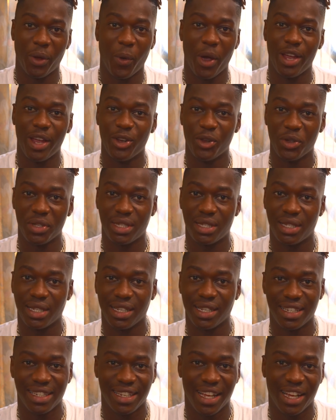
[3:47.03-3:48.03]
Why are you not
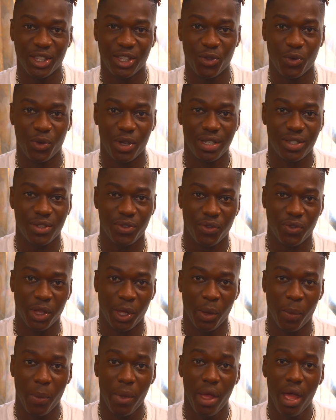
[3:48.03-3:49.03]
singing like the rest of
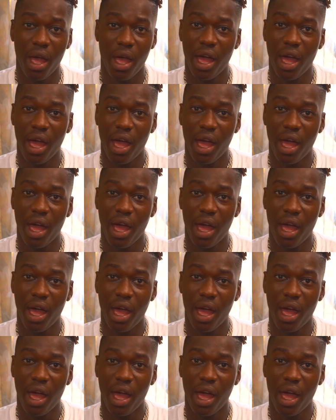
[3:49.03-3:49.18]
them?